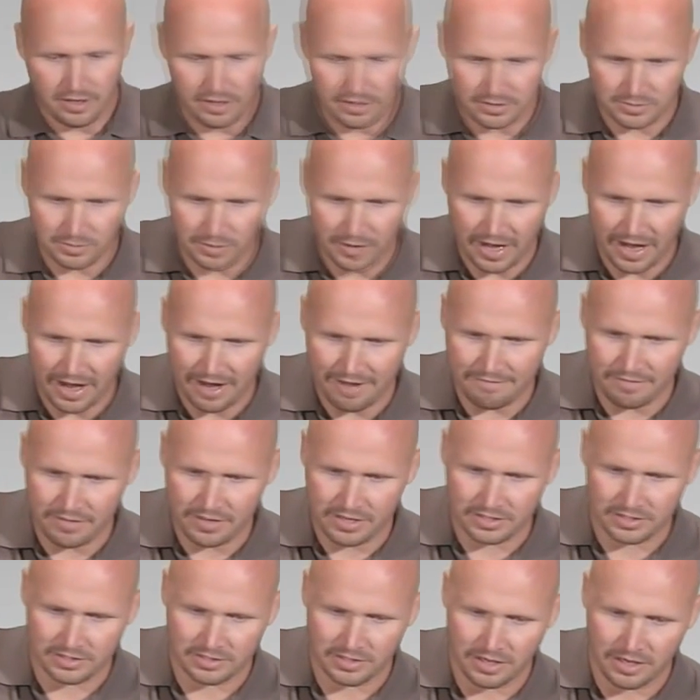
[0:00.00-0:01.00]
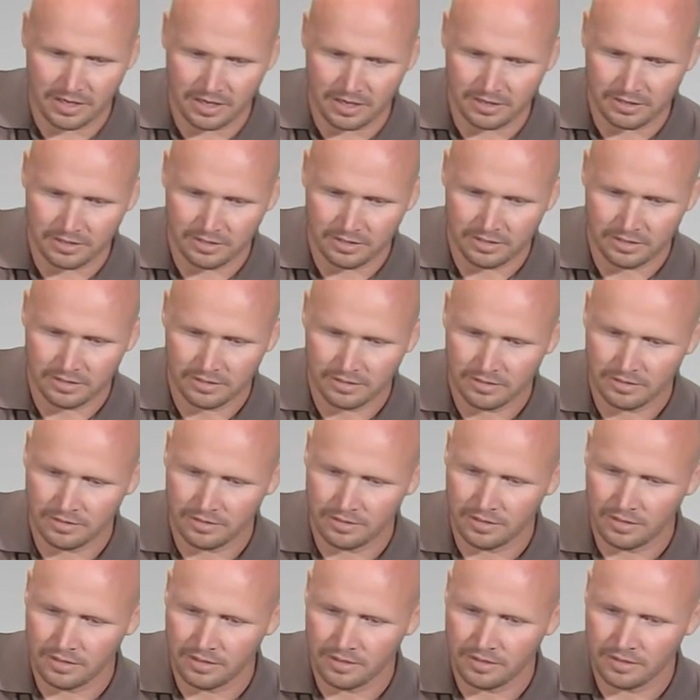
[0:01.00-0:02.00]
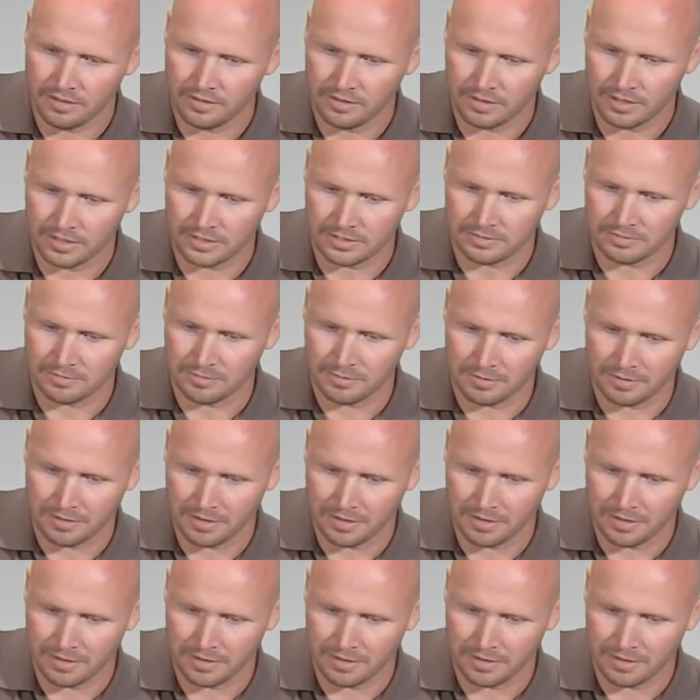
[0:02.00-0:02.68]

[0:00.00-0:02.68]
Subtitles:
is we have this this